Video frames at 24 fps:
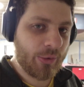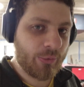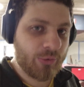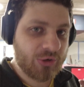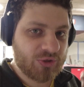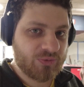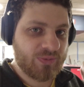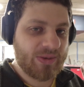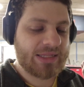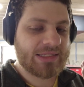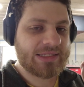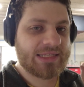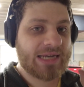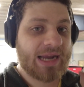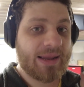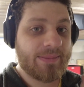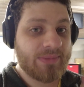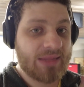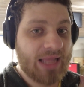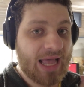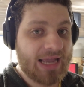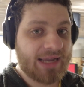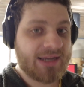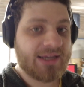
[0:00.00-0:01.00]
which means that
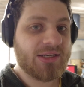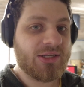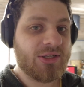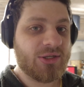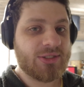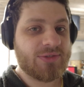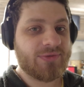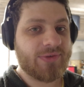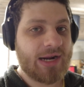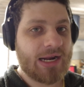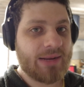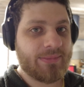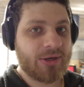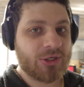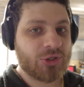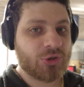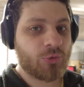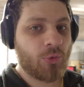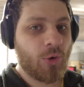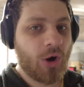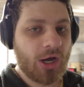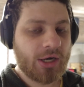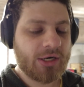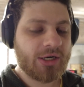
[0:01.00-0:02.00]
I'm not gonna use very
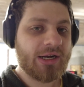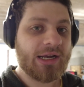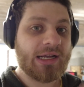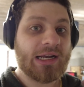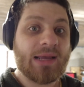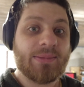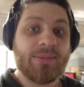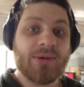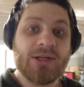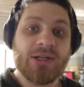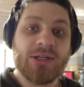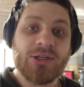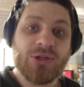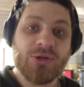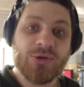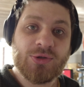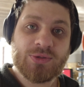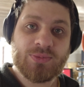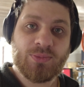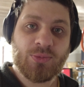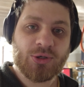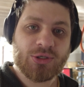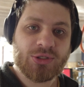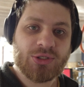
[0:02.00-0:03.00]
much water and I'm gonna
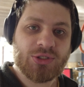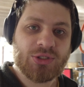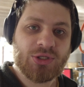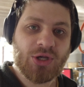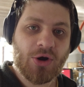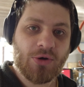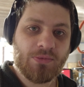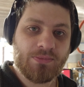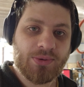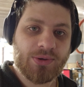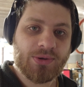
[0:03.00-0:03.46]
use more soap.